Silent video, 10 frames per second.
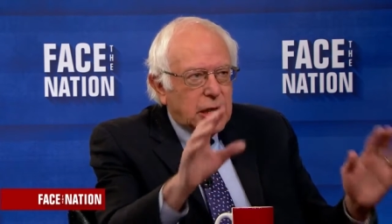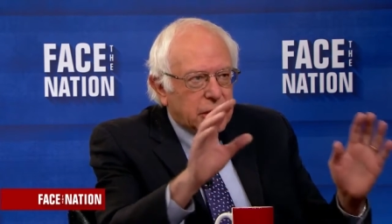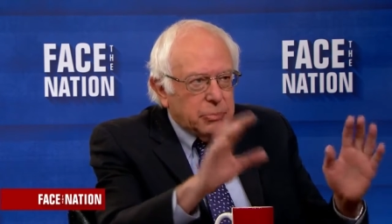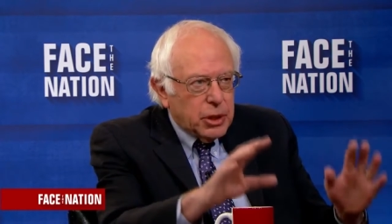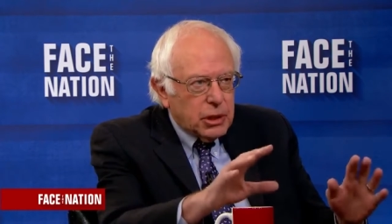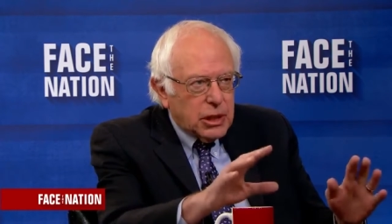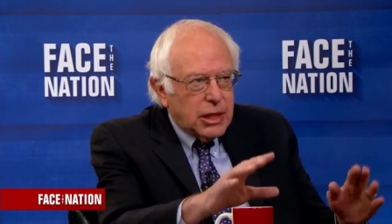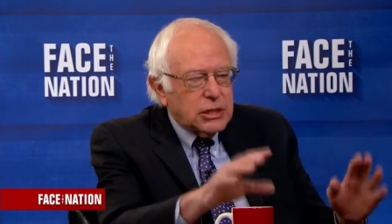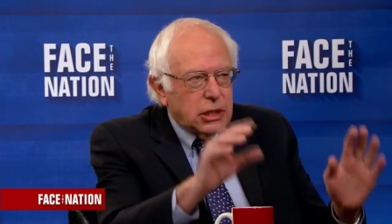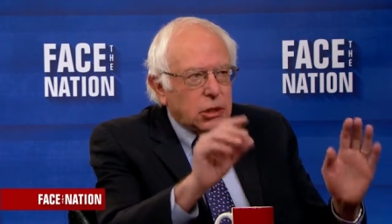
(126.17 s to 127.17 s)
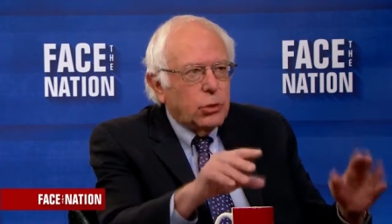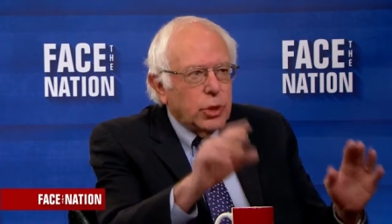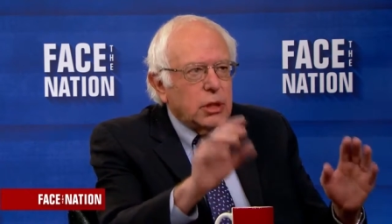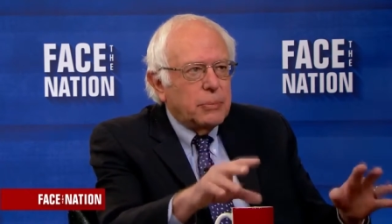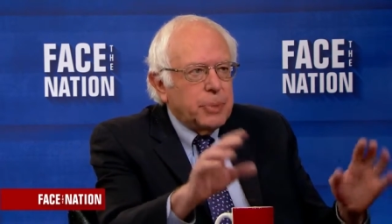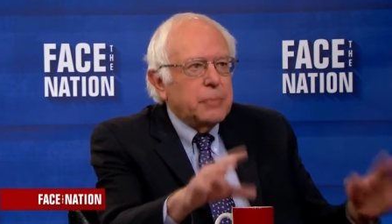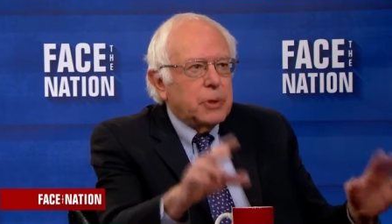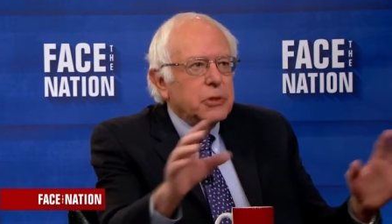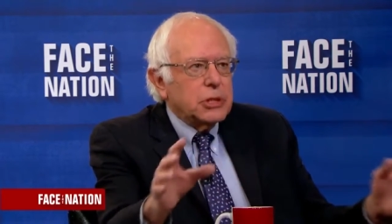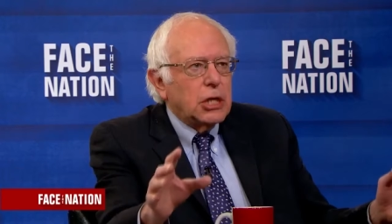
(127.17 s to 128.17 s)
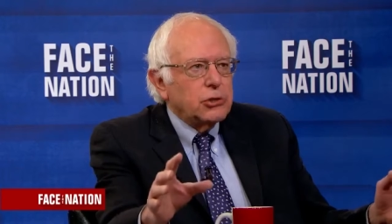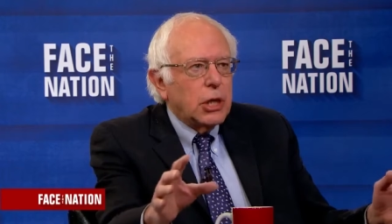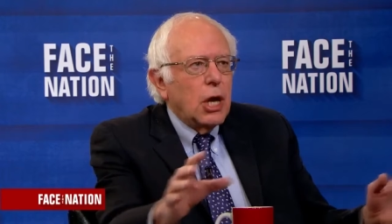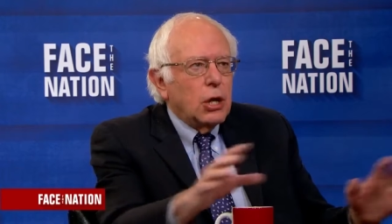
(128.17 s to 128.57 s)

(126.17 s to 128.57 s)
and the middle class and low income people in this country.